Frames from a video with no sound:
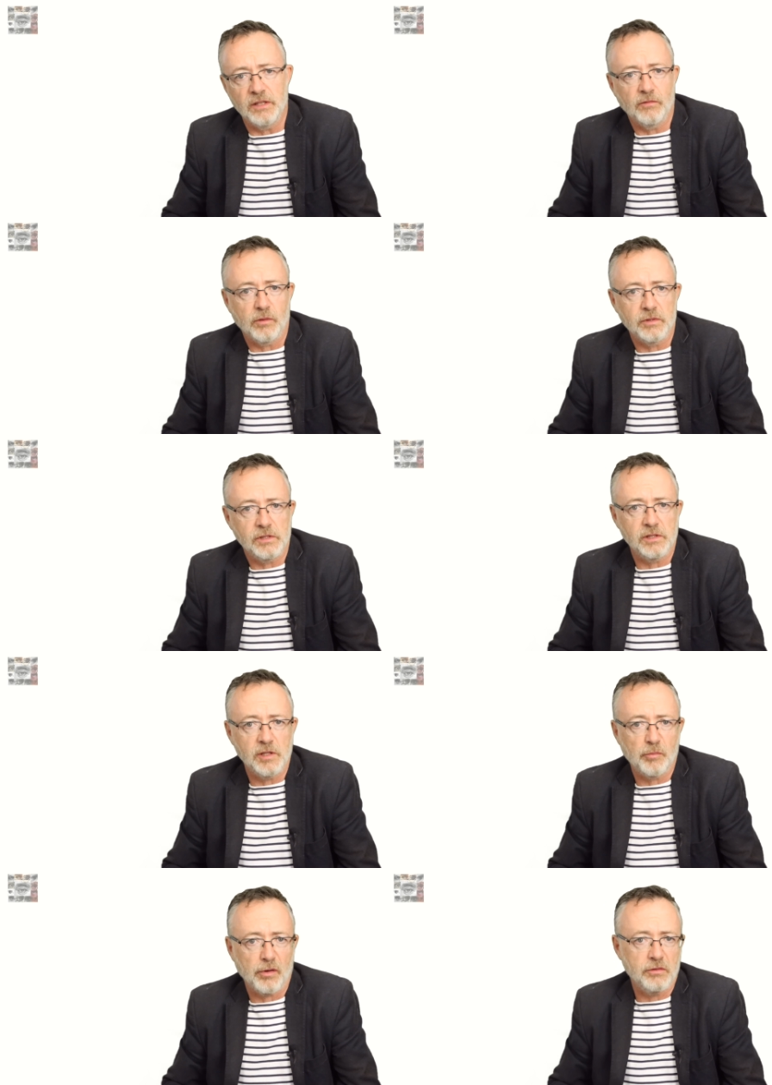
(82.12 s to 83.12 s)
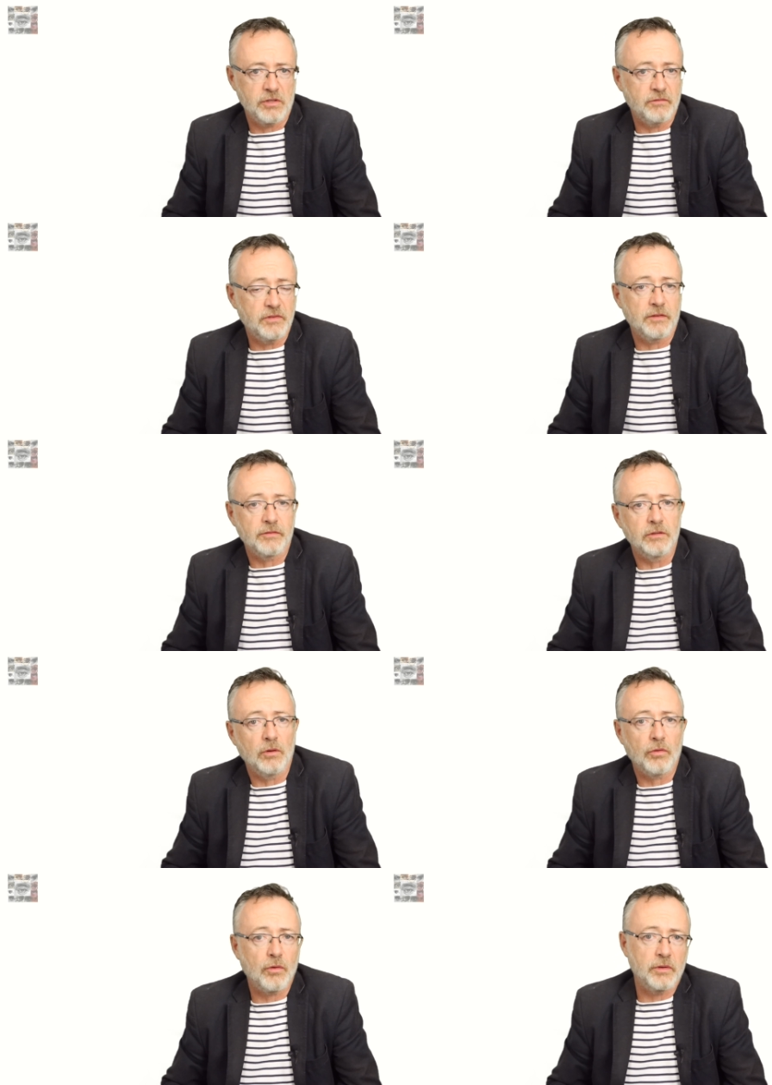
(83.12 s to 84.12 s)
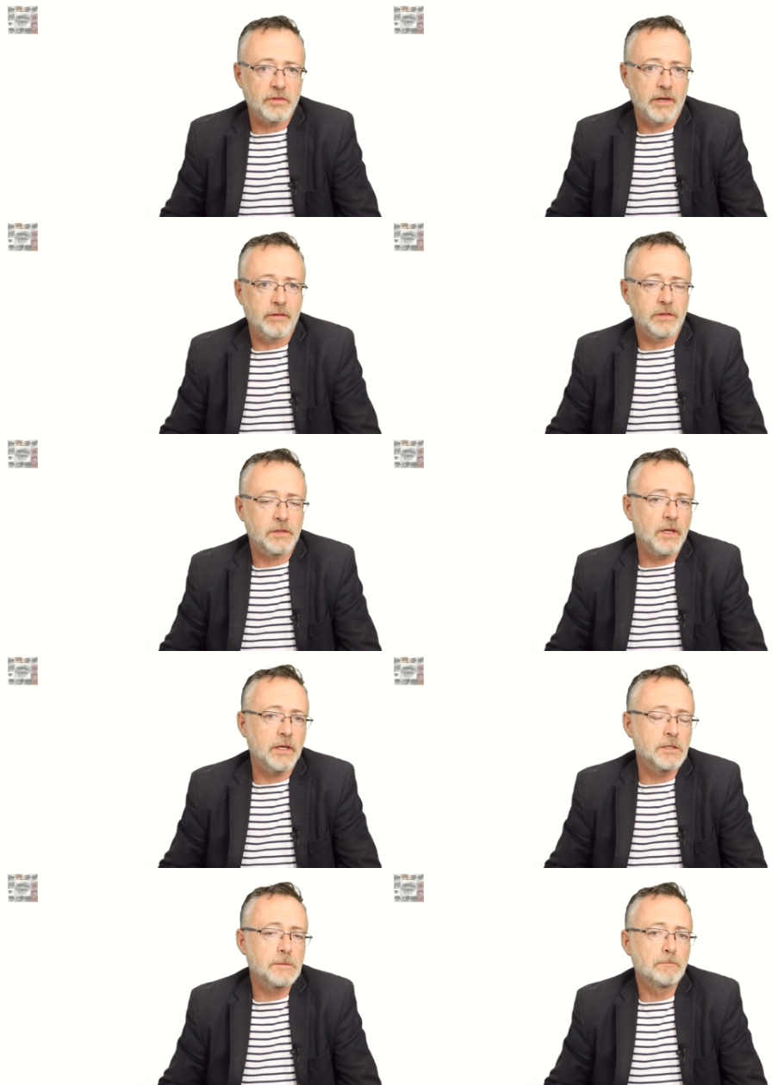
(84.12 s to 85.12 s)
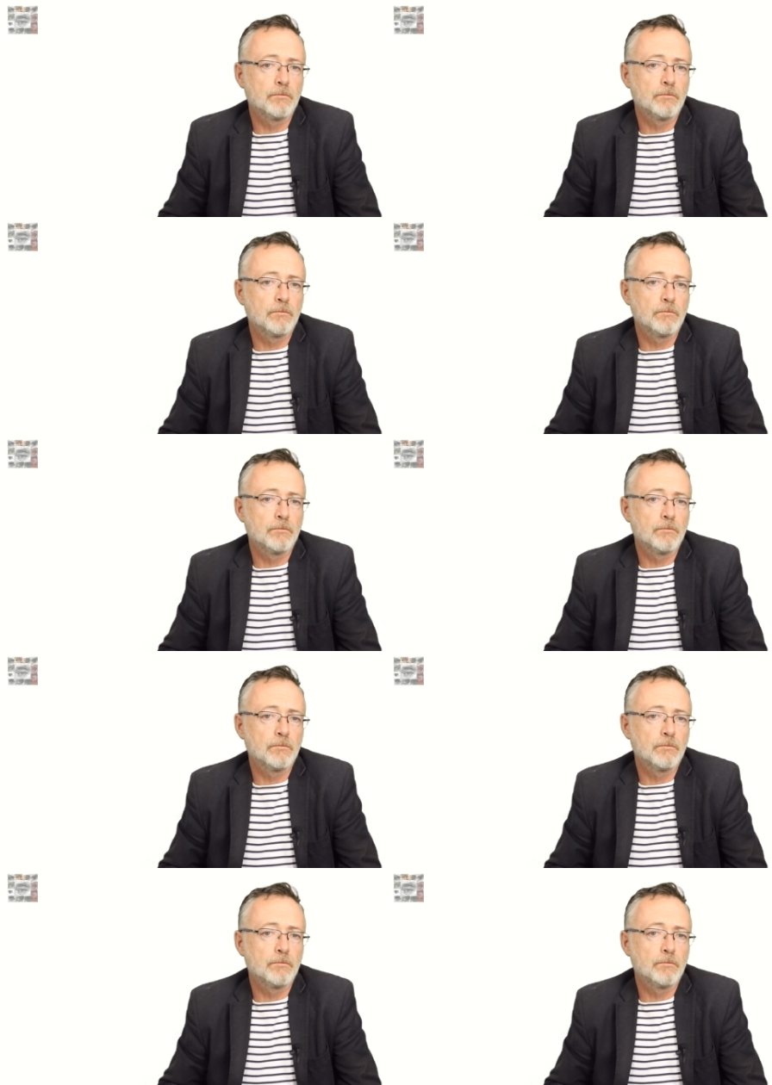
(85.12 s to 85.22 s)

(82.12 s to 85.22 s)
influences the approach of different authoritarian states.